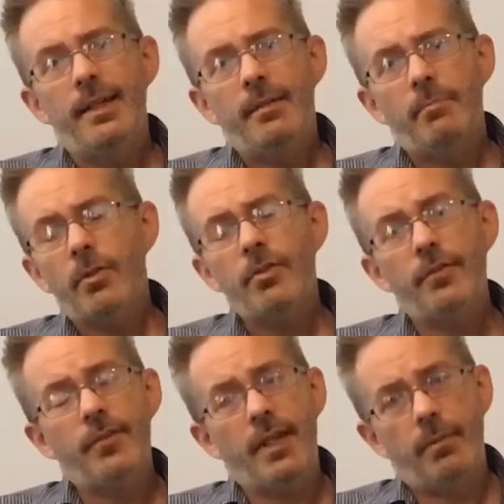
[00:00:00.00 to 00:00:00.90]
Most
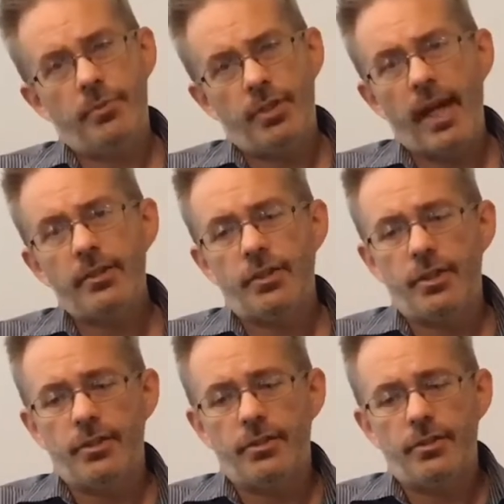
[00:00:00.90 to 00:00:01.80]
of the
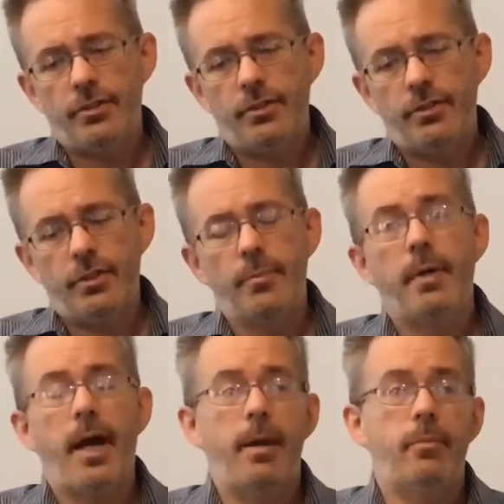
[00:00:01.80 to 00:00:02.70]
objections to the
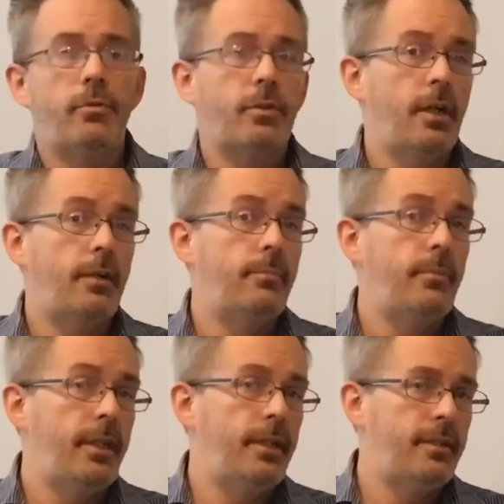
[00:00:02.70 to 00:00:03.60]
Bible come
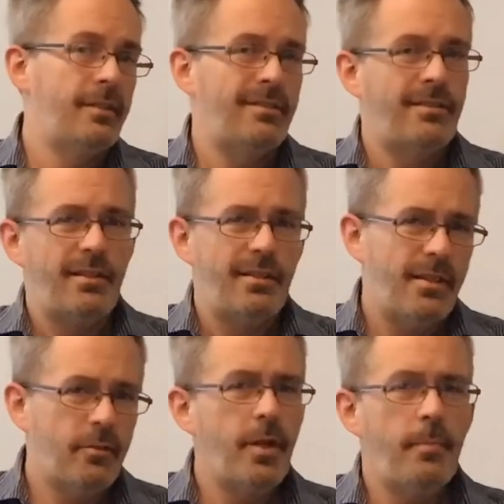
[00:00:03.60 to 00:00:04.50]
in
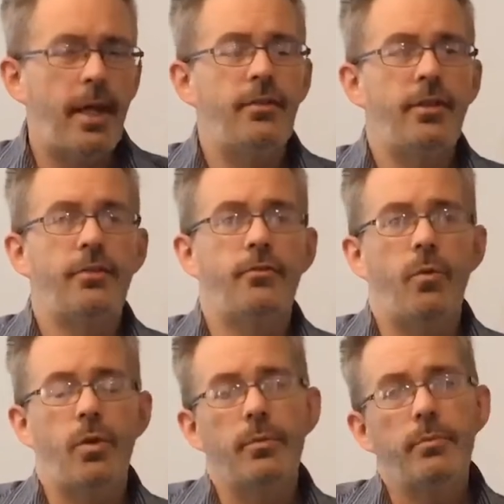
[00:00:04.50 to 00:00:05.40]
three basic
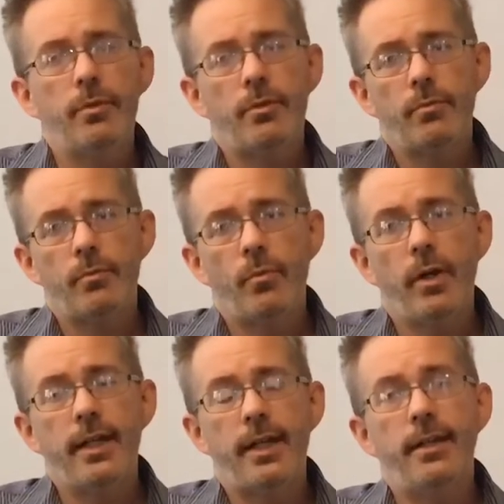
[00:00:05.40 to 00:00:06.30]
forms.
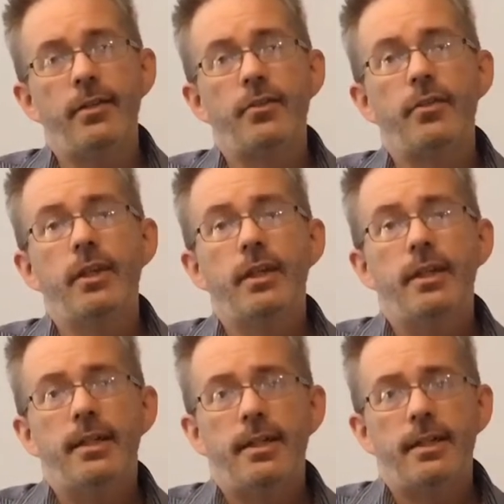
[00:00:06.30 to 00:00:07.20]
One is
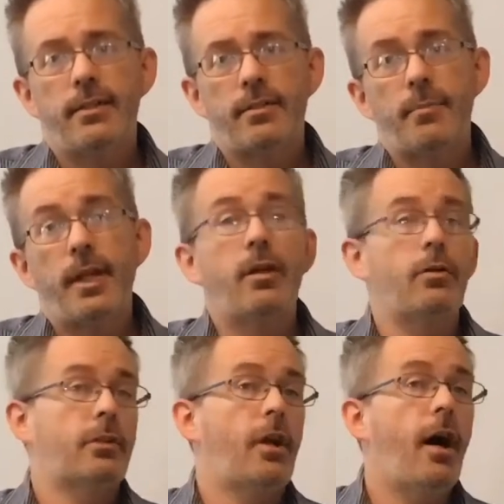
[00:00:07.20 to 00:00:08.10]
something
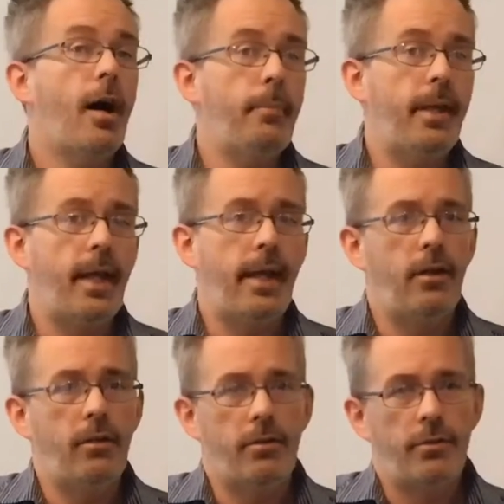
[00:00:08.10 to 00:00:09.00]
called copy
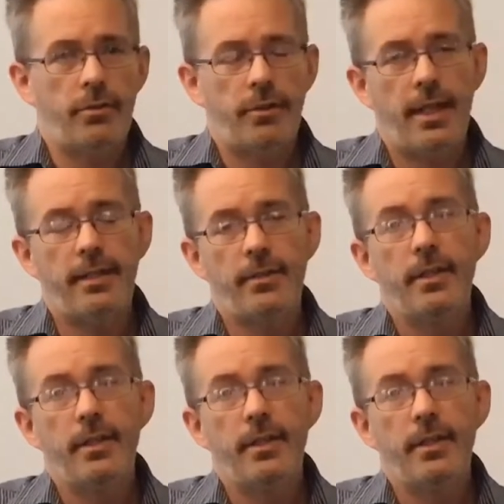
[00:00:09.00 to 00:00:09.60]
errors. That is,